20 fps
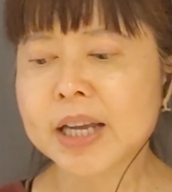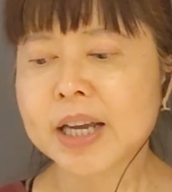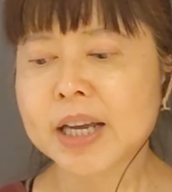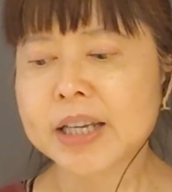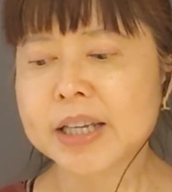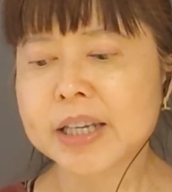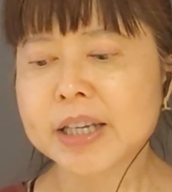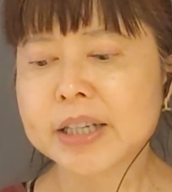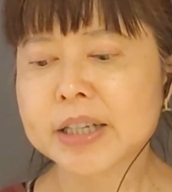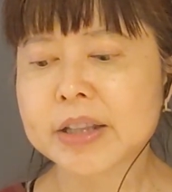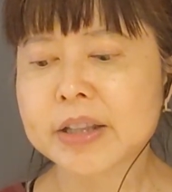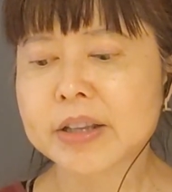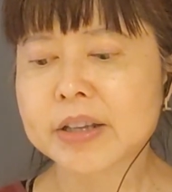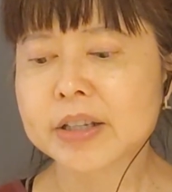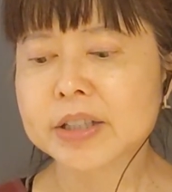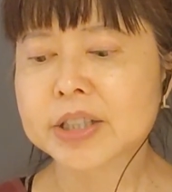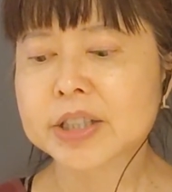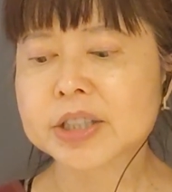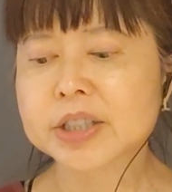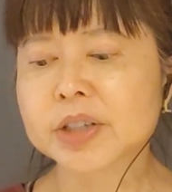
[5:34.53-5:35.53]
in the
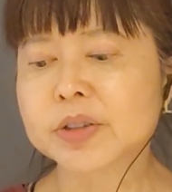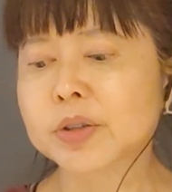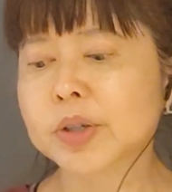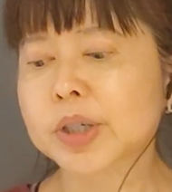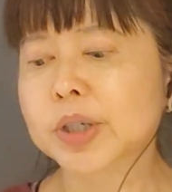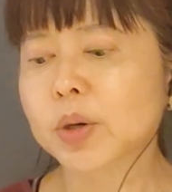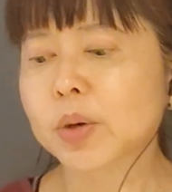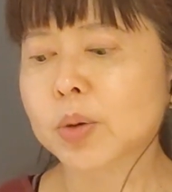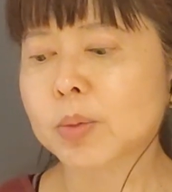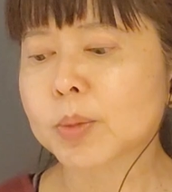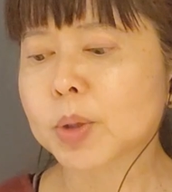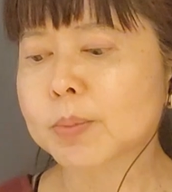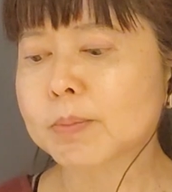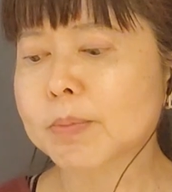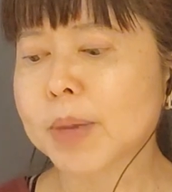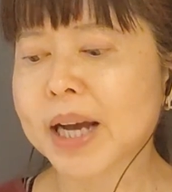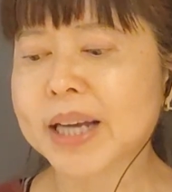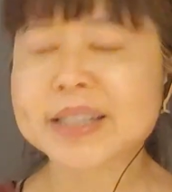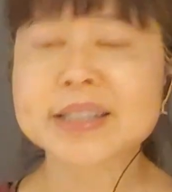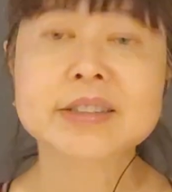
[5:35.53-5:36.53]
steroid hormone
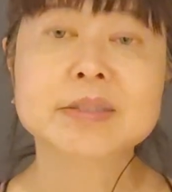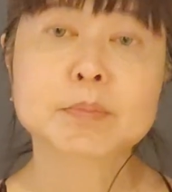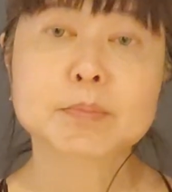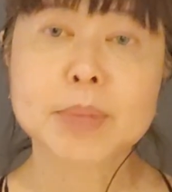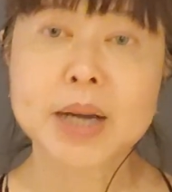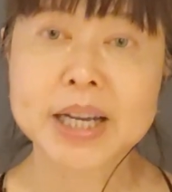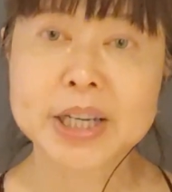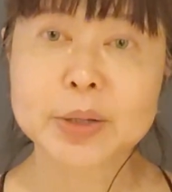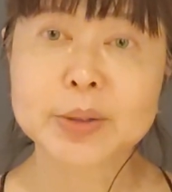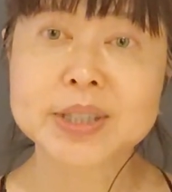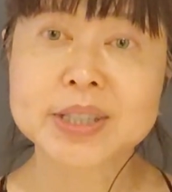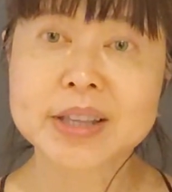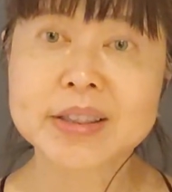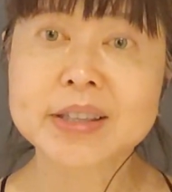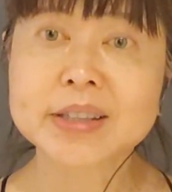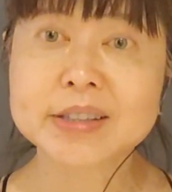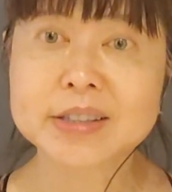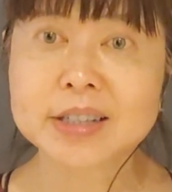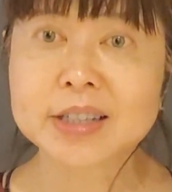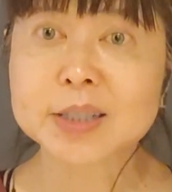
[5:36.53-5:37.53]

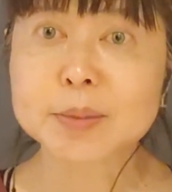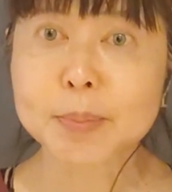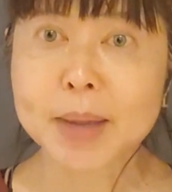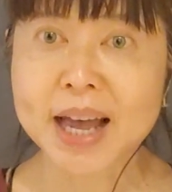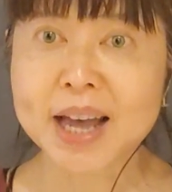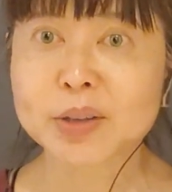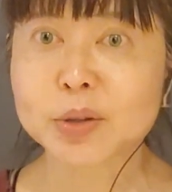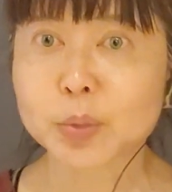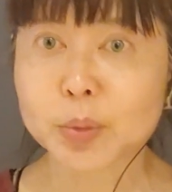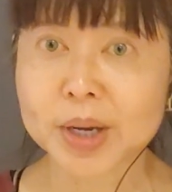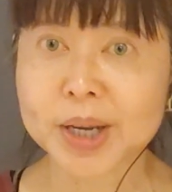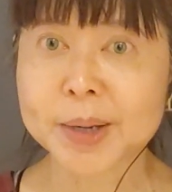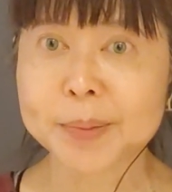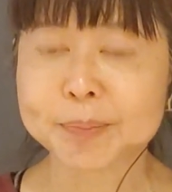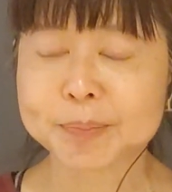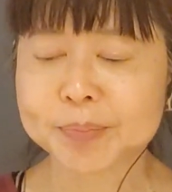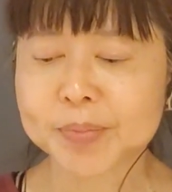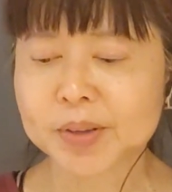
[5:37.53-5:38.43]
biosynthesis pathway.